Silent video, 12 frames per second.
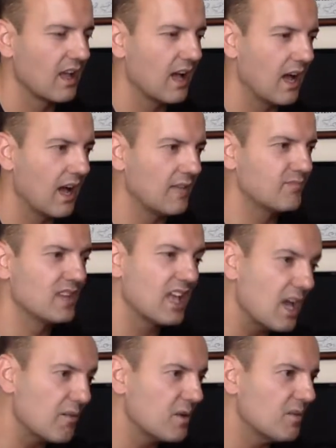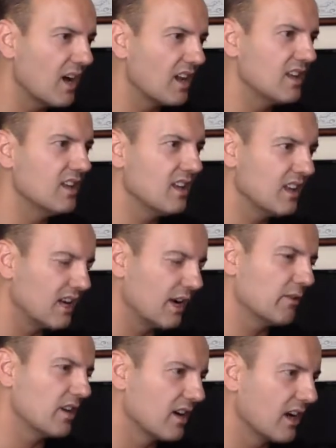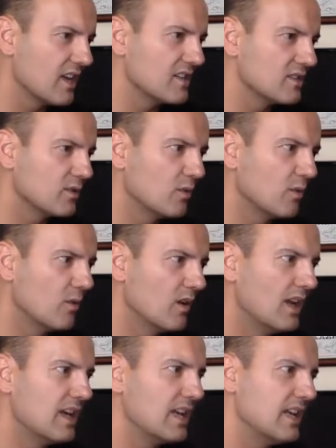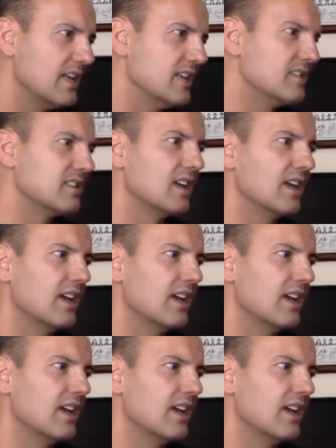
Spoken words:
And everybody in our high school is